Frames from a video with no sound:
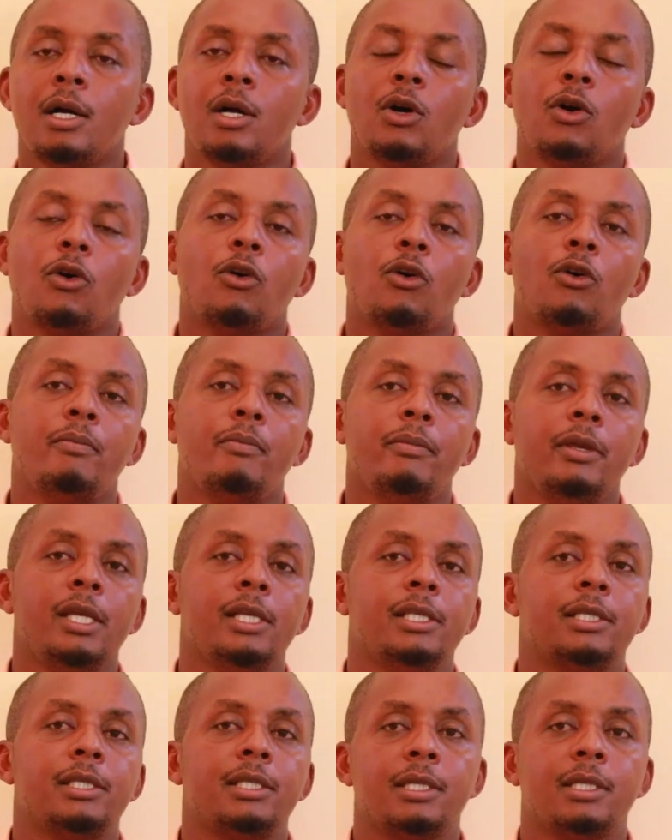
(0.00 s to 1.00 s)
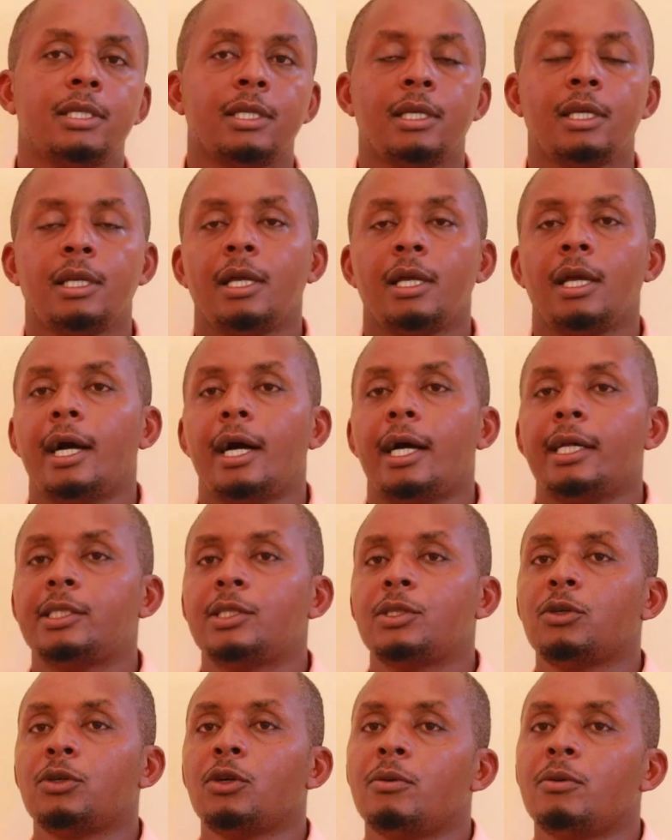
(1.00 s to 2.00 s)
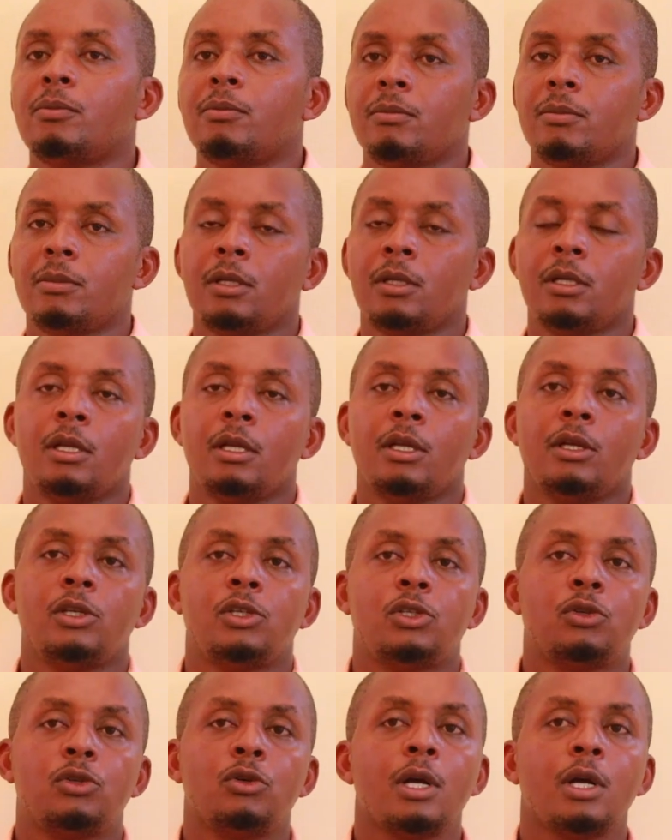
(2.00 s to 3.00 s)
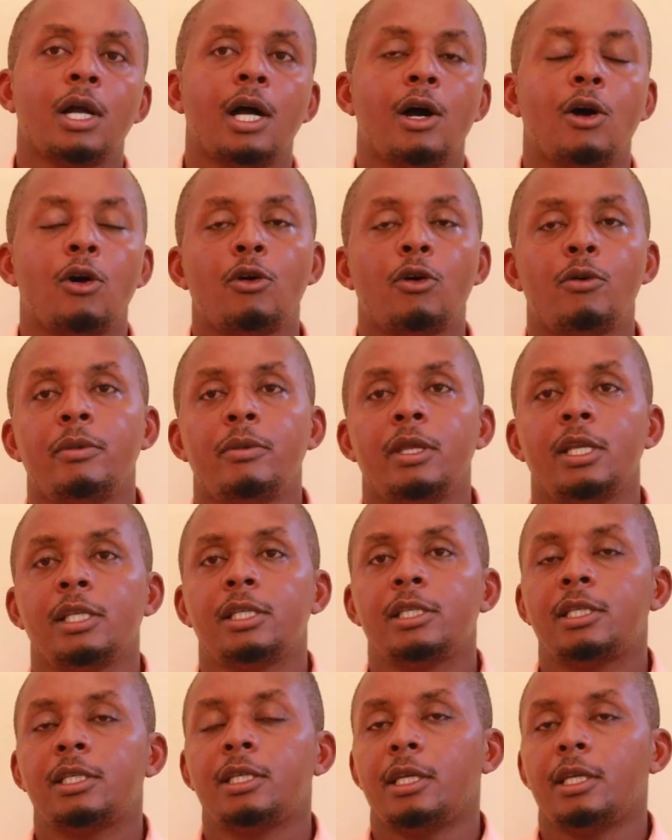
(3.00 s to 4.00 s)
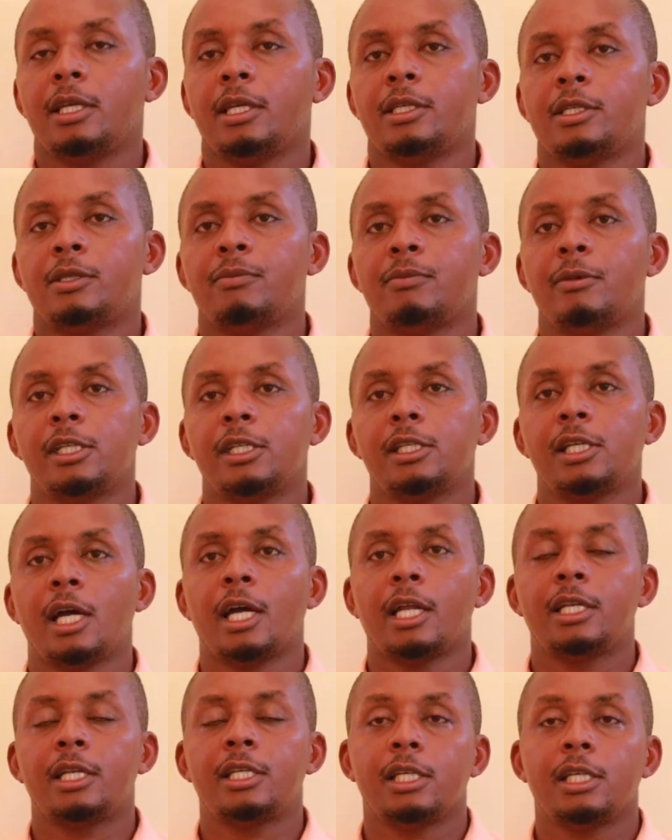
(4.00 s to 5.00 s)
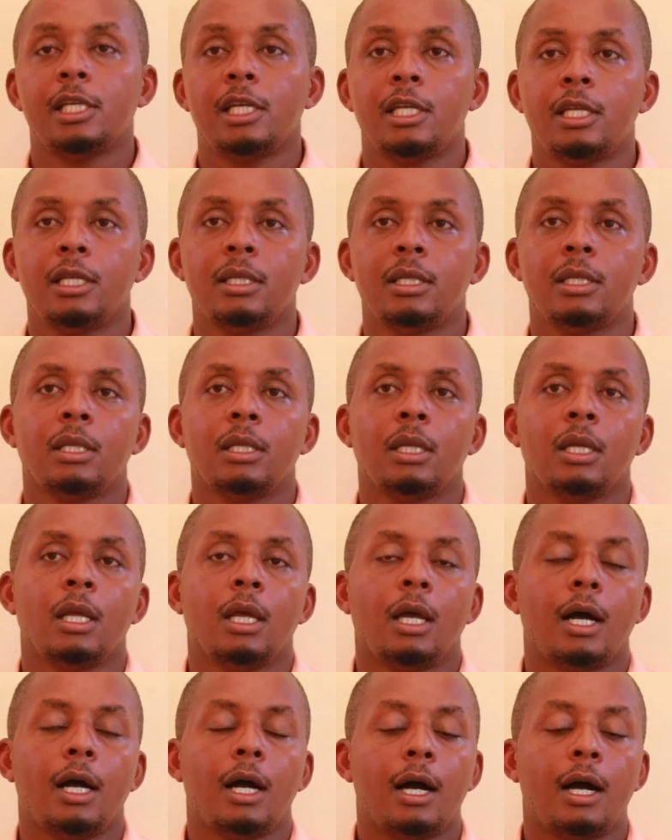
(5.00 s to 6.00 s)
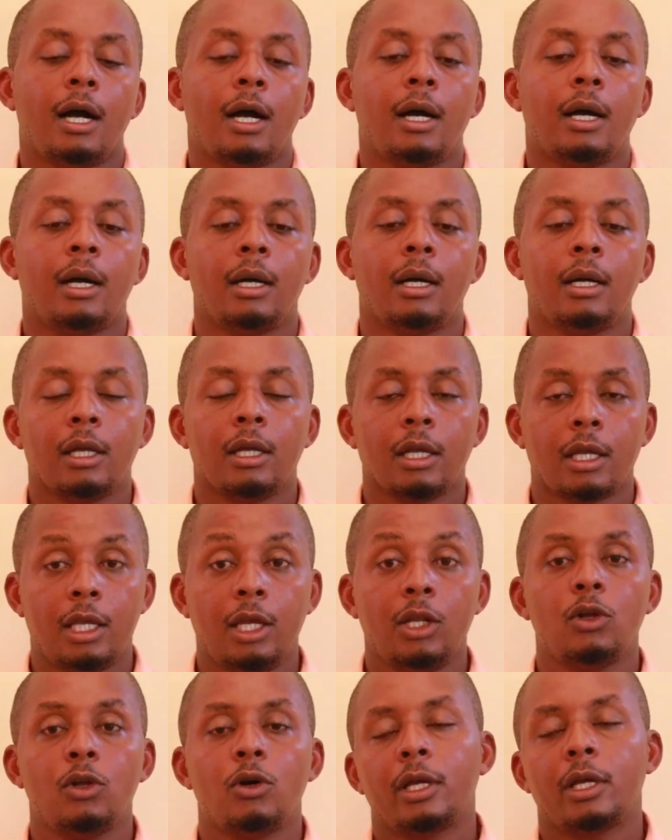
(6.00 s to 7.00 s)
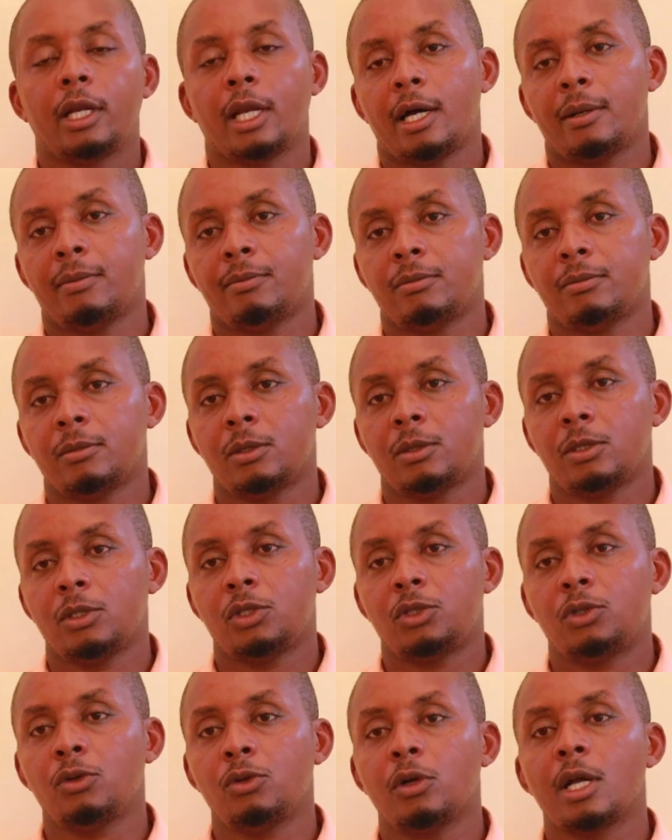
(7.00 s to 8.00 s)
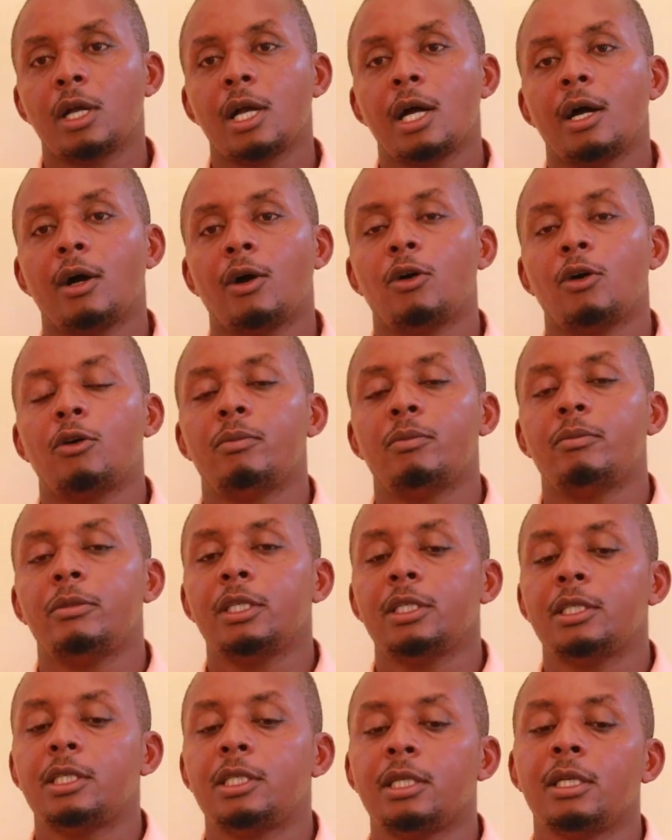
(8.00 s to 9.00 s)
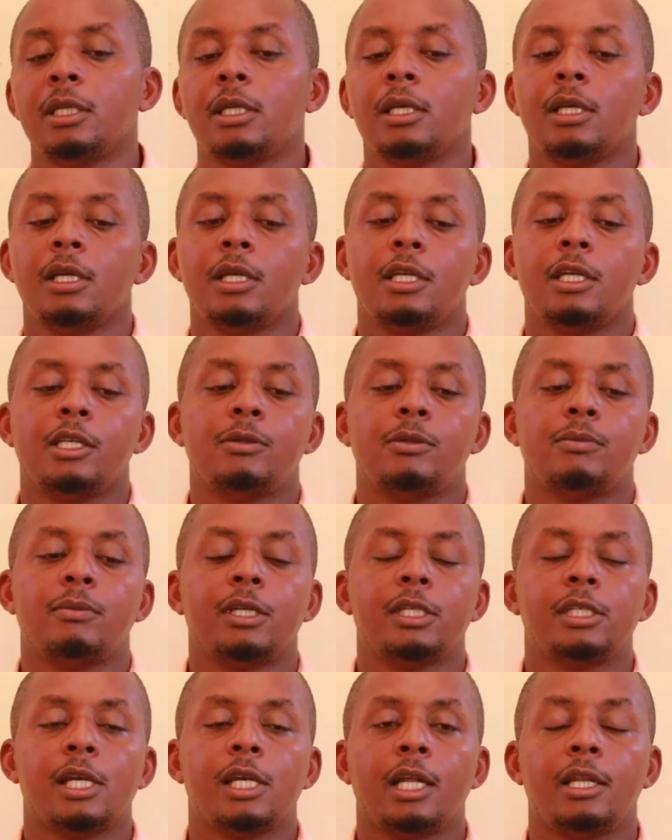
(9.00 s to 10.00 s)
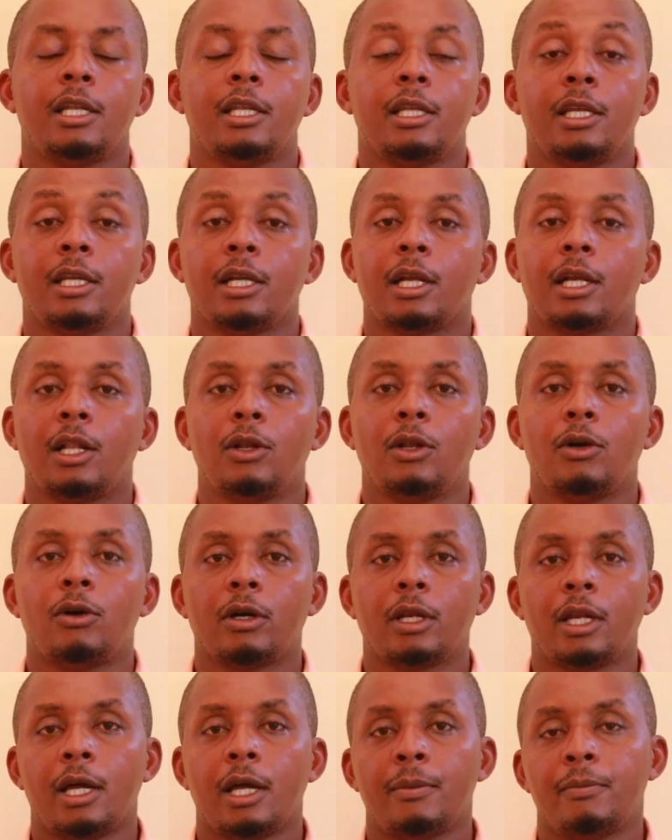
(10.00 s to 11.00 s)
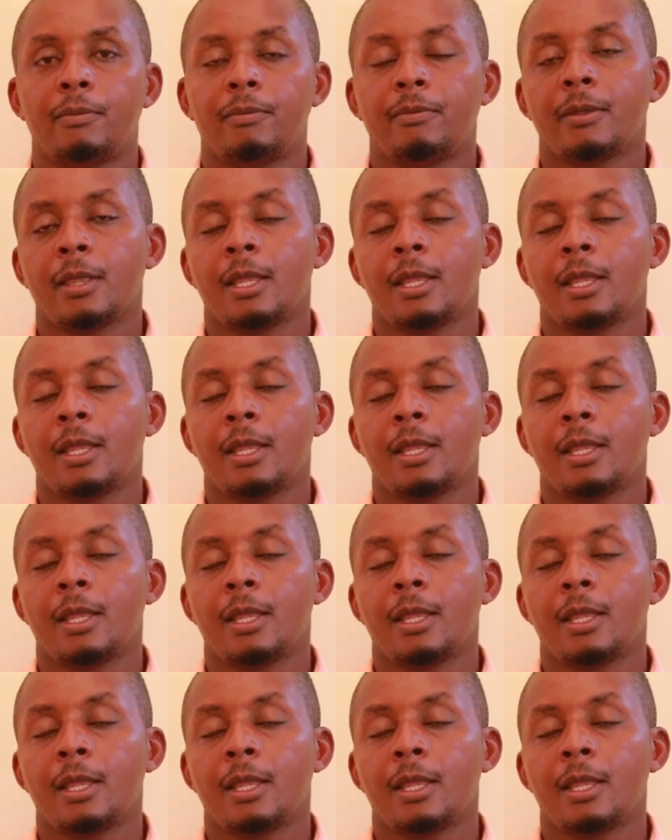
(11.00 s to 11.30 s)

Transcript: or meat at home. Sugar or meat is measured in kilogram. Sugar or meat is measured in kilogram.